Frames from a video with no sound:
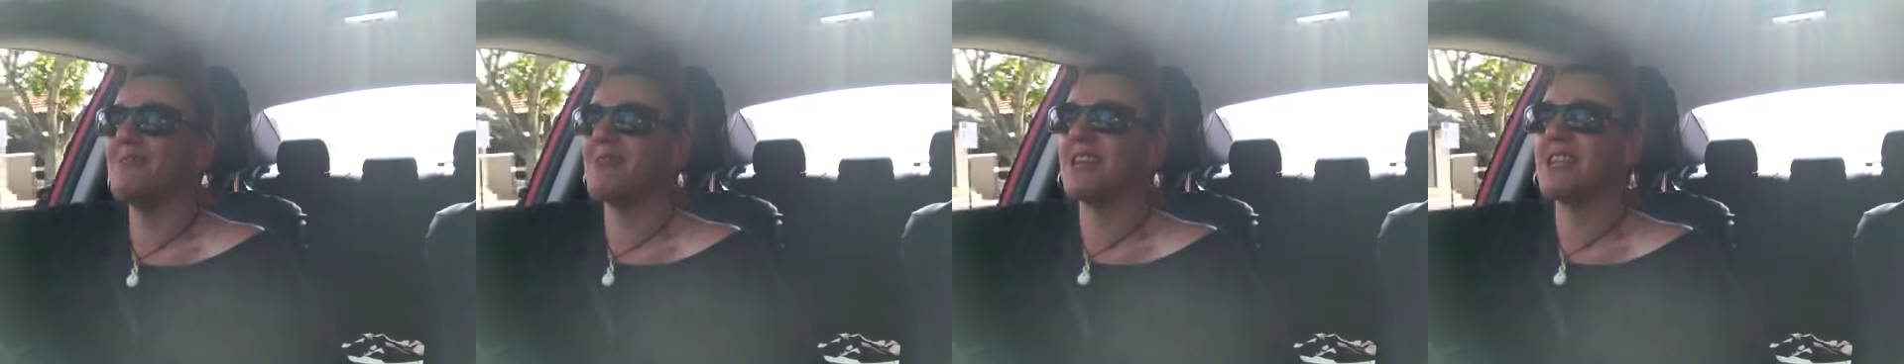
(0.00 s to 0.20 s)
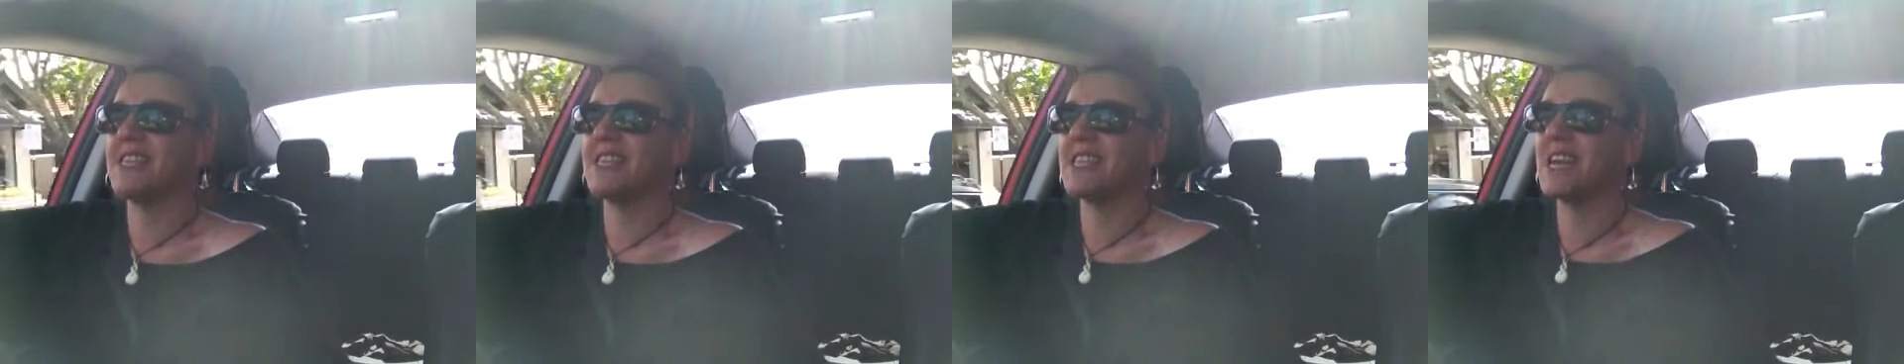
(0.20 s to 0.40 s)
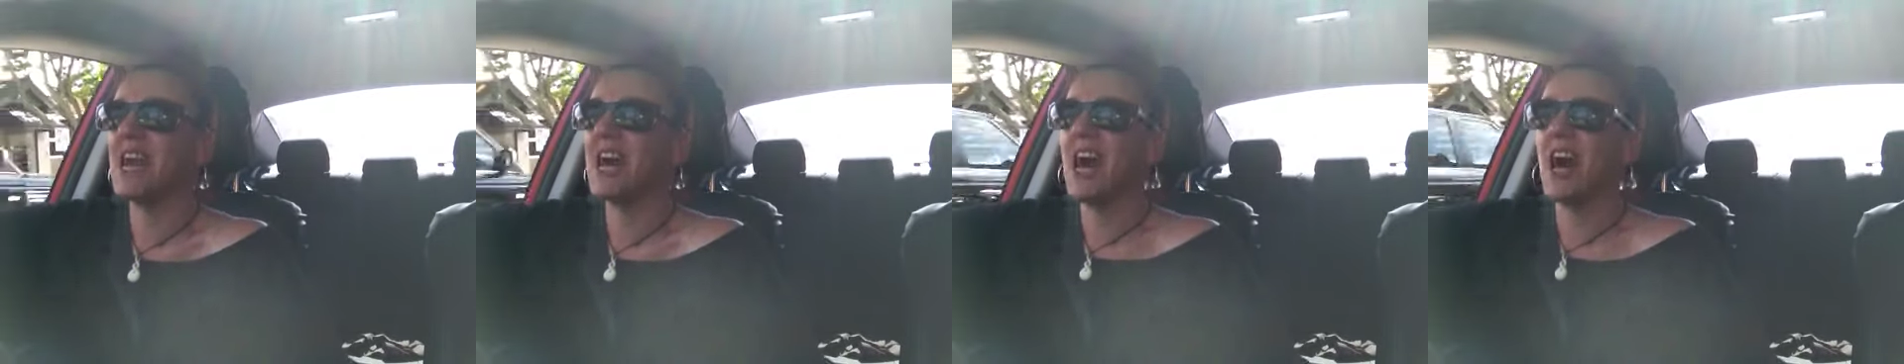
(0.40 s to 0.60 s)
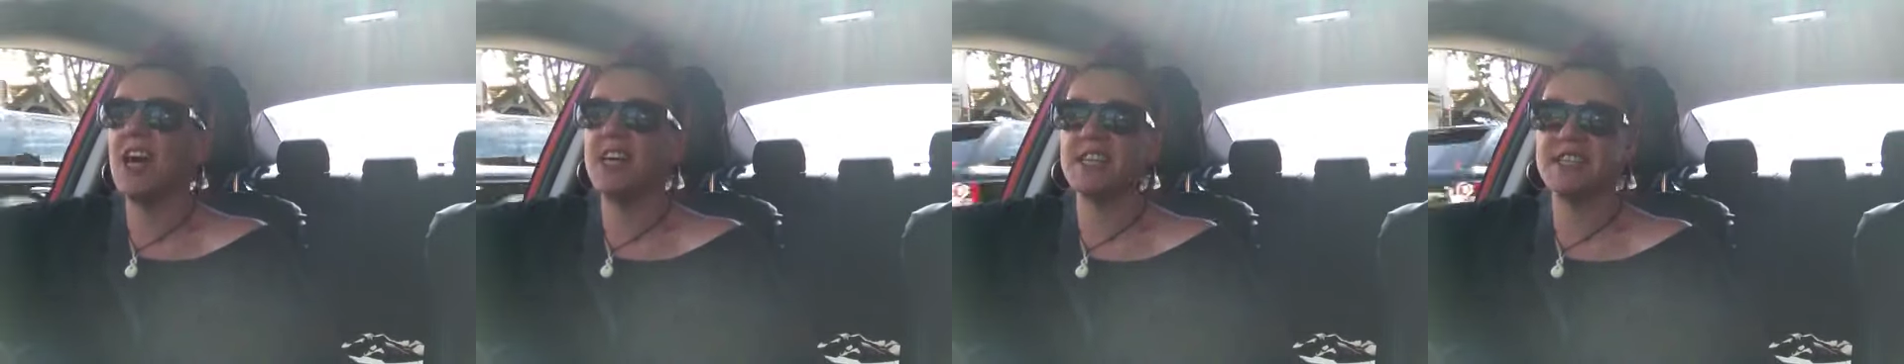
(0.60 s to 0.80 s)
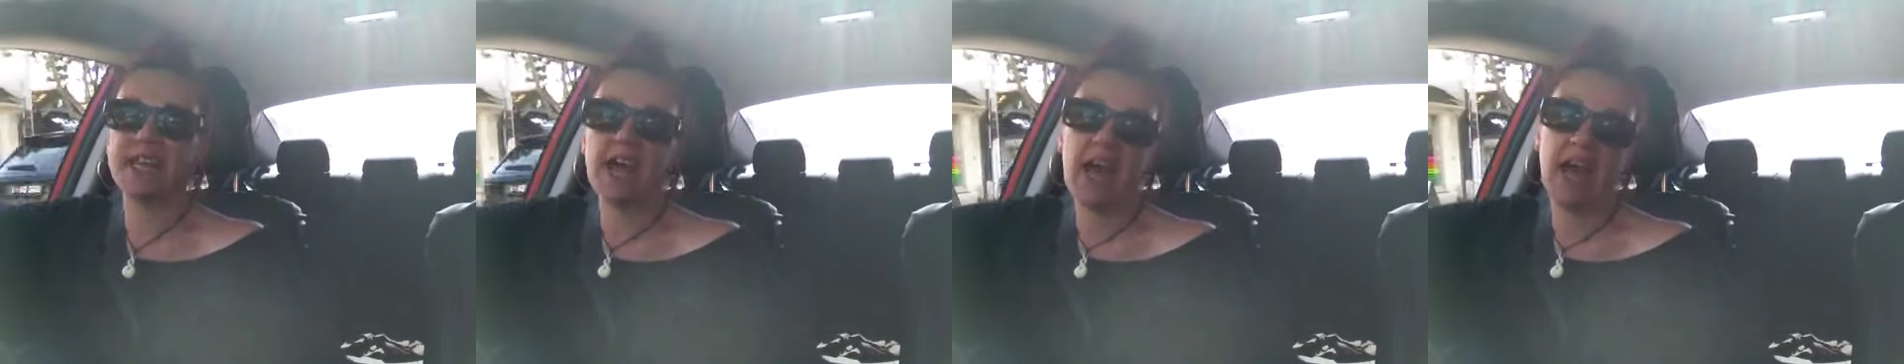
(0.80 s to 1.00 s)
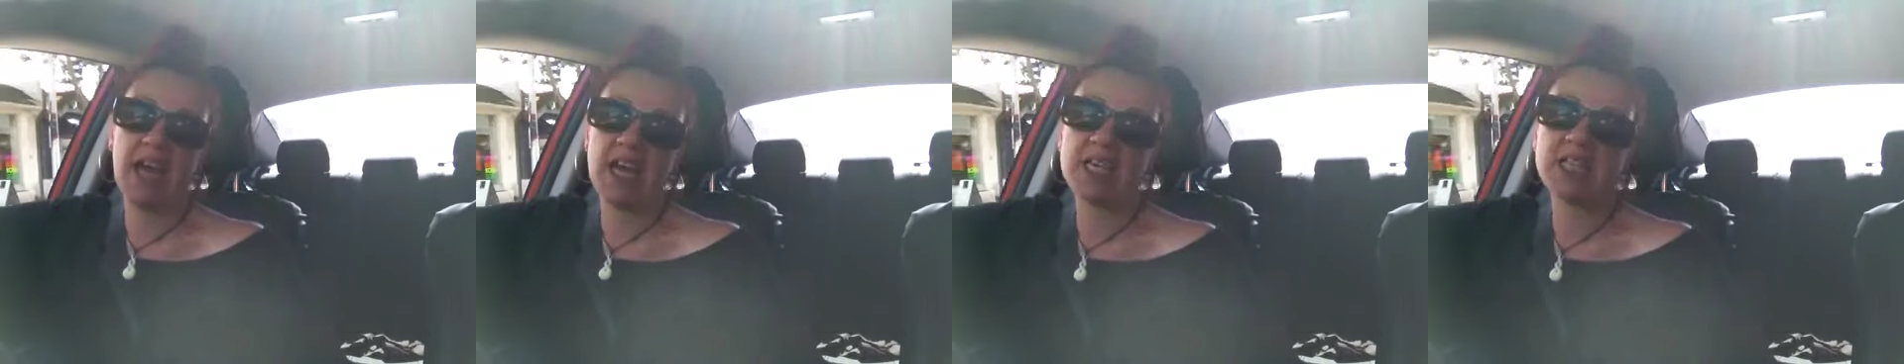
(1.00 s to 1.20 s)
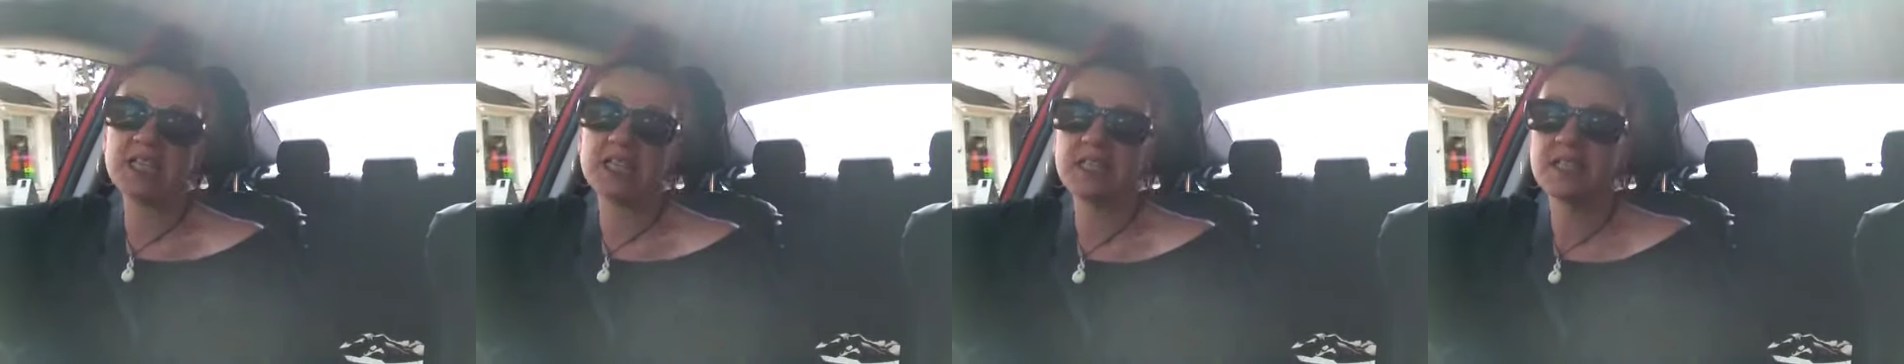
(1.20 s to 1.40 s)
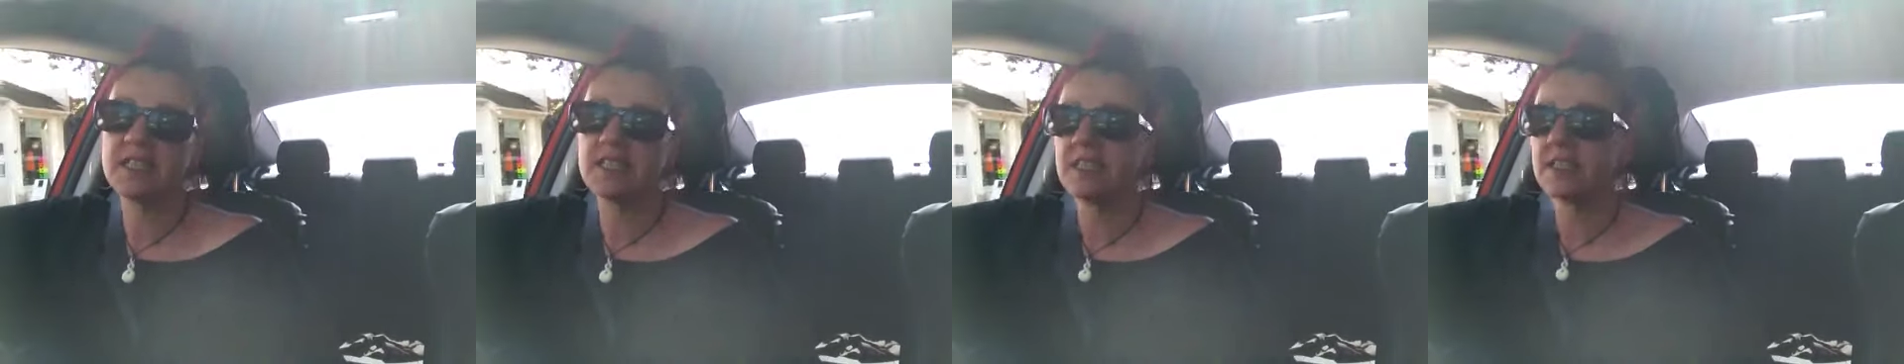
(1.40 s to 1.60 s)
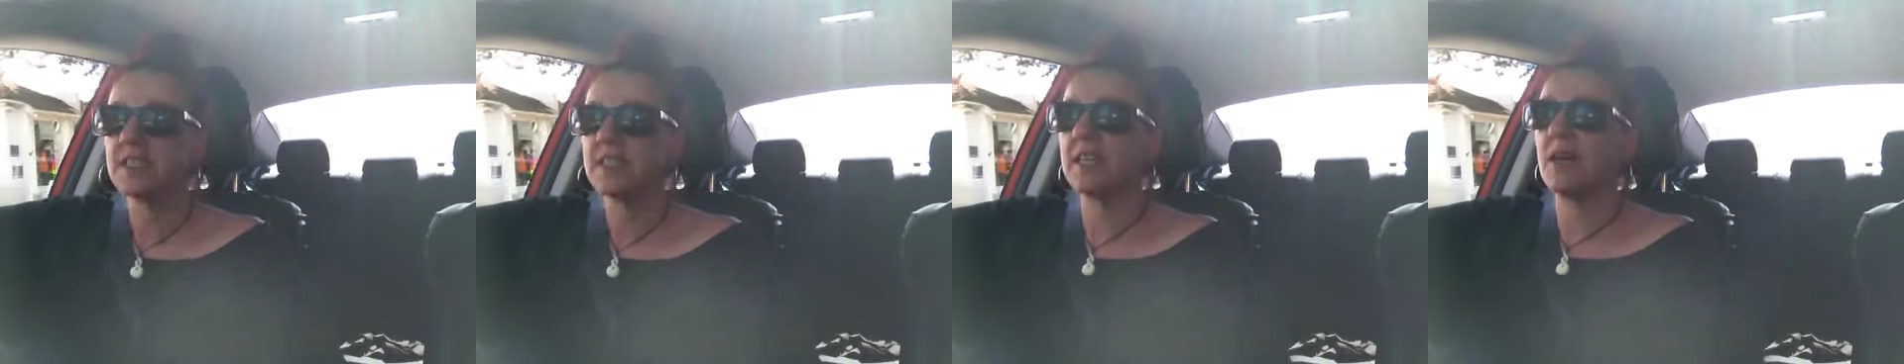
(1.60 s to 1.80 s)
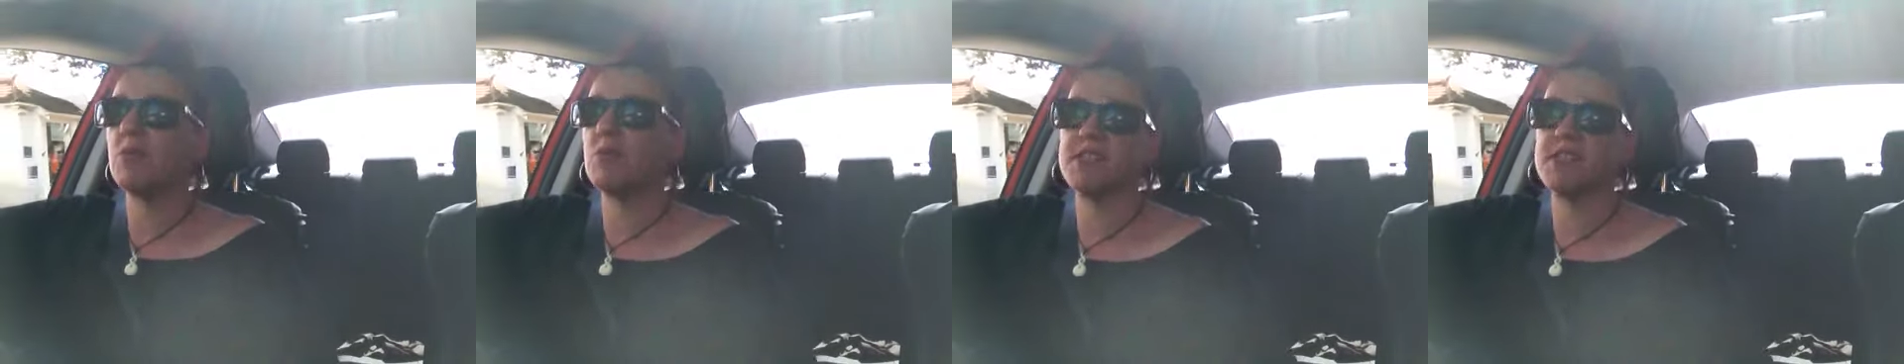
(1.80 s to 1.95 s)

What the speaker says: because I just ate. There